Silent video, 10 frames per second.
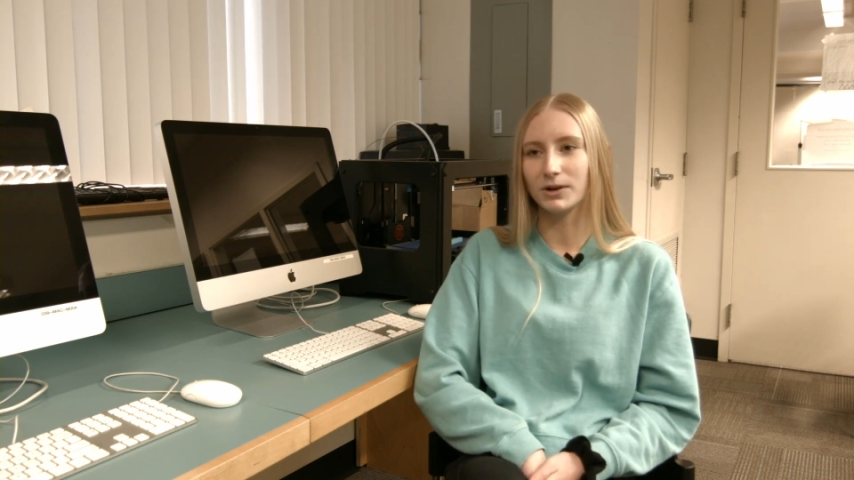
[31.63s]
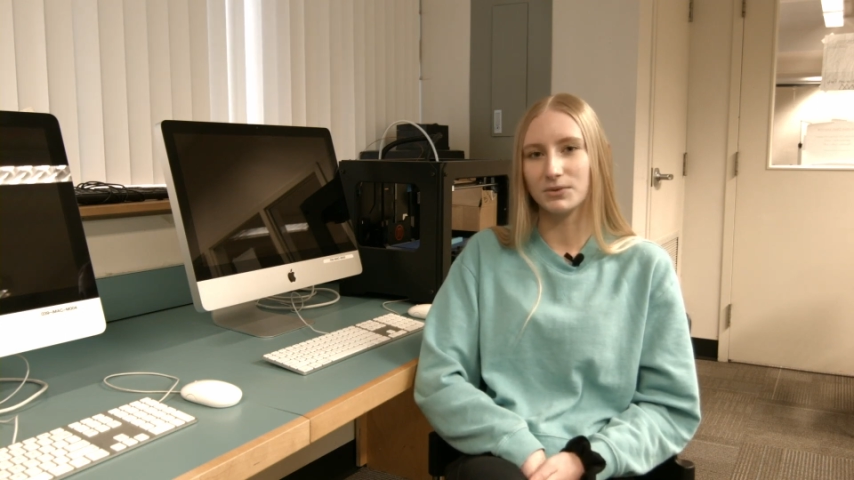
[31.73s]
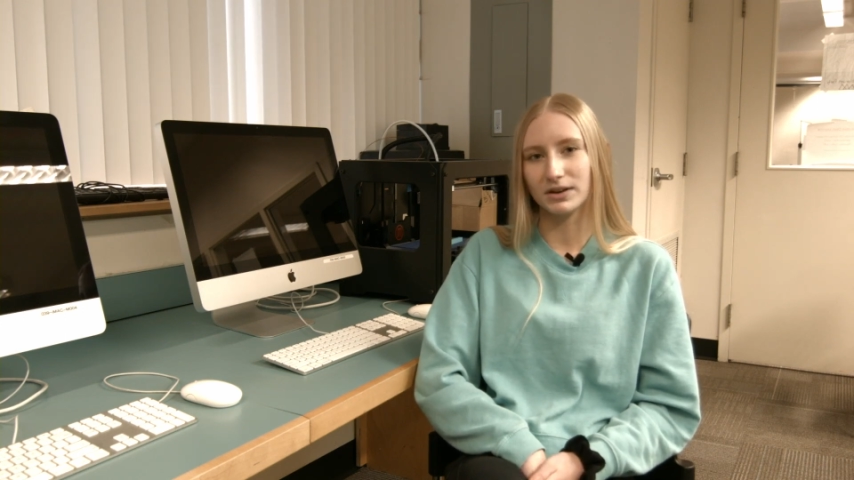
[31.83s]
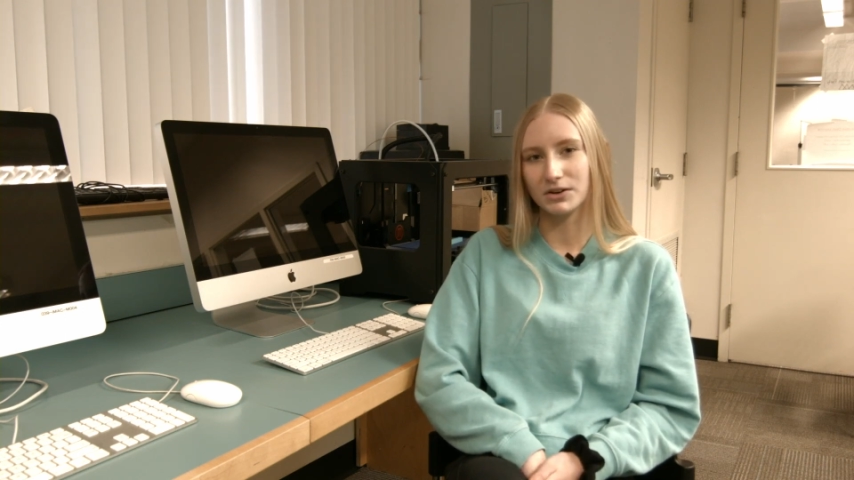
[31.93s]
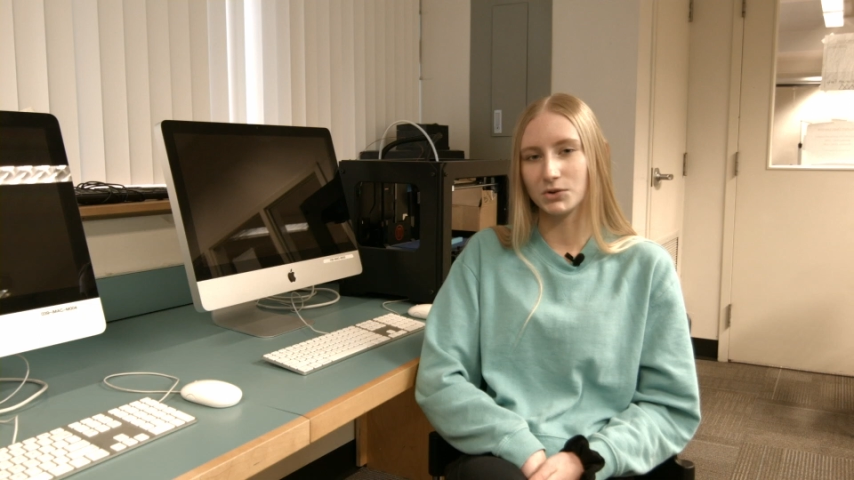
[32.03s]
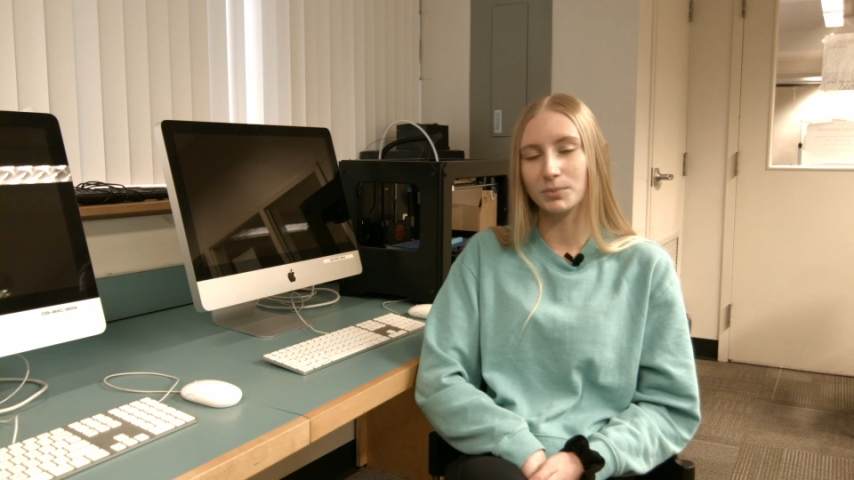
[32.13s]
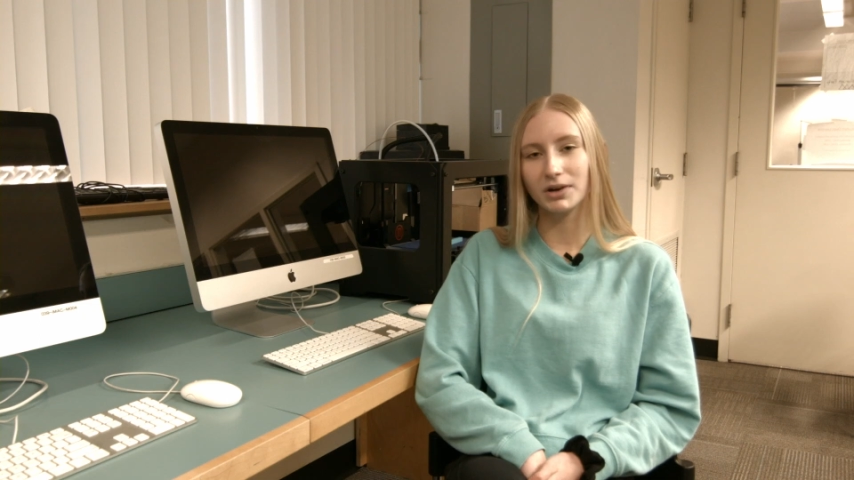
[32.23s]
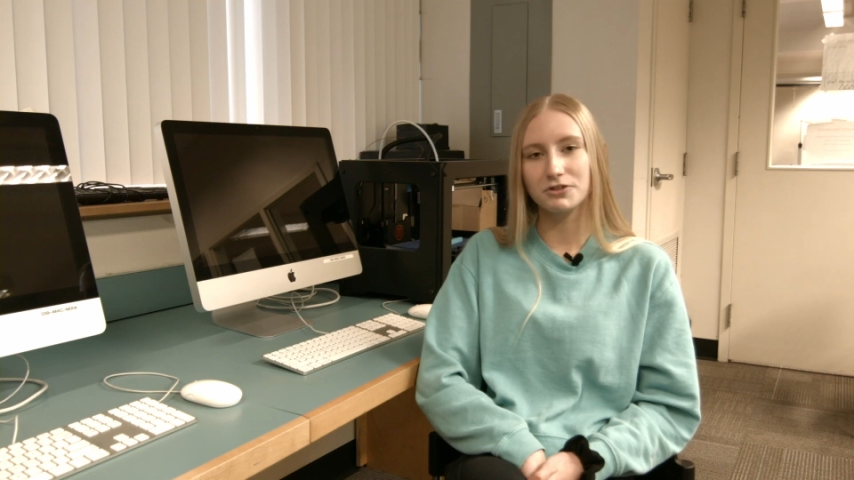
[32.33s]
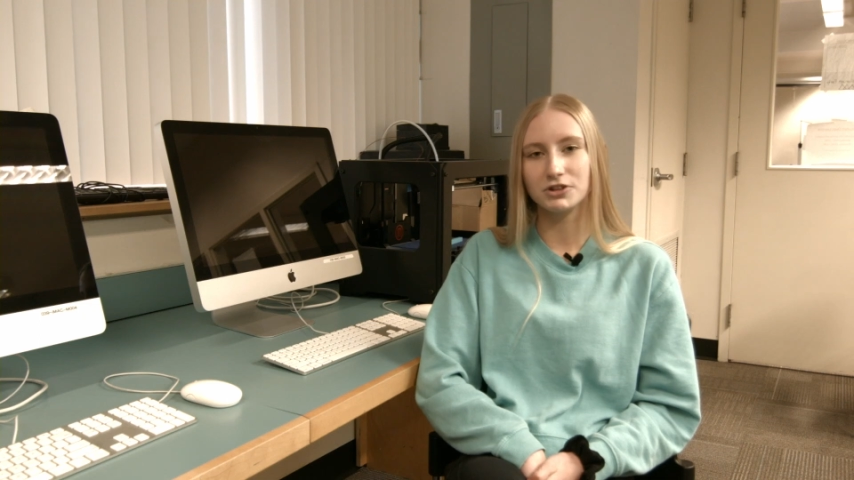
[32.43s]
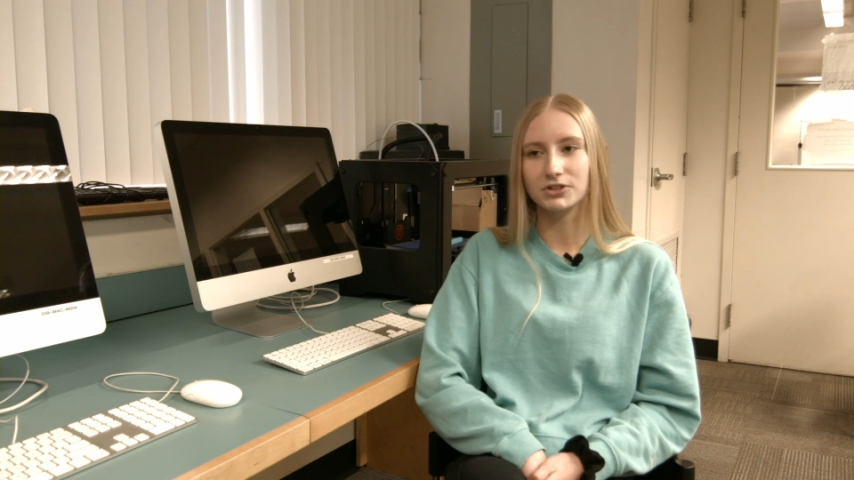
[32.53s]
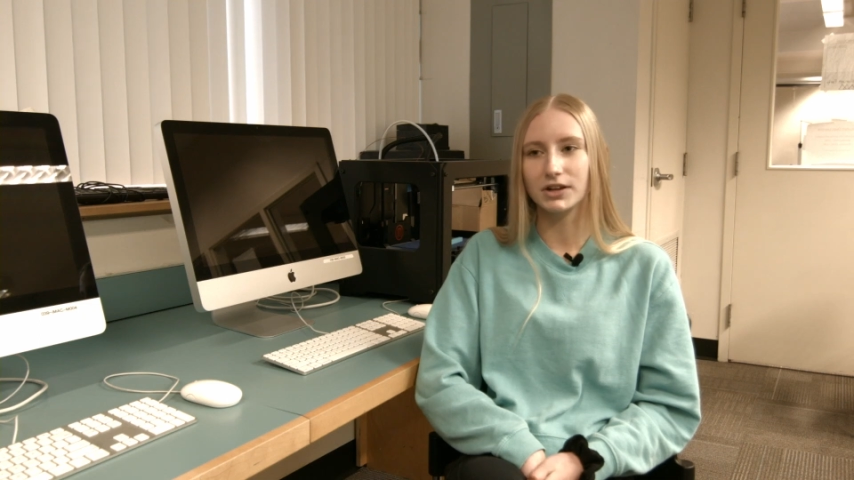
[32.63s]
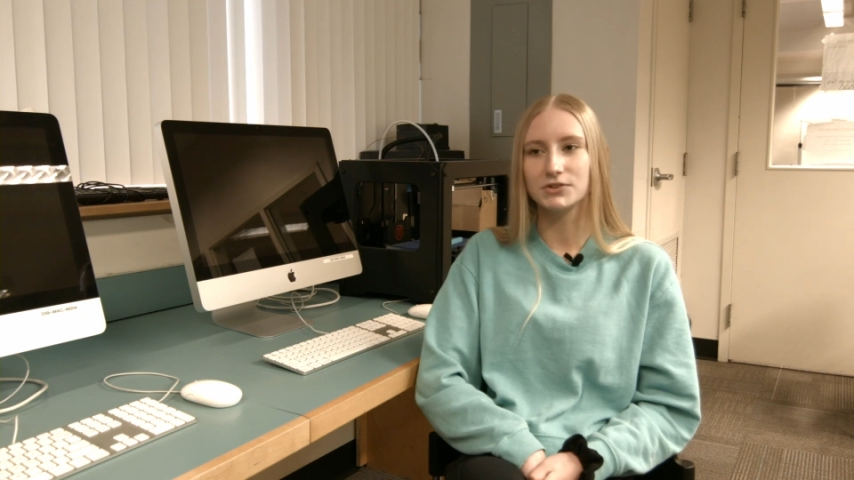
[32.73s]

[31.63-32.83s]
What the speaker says: you want to do a project on.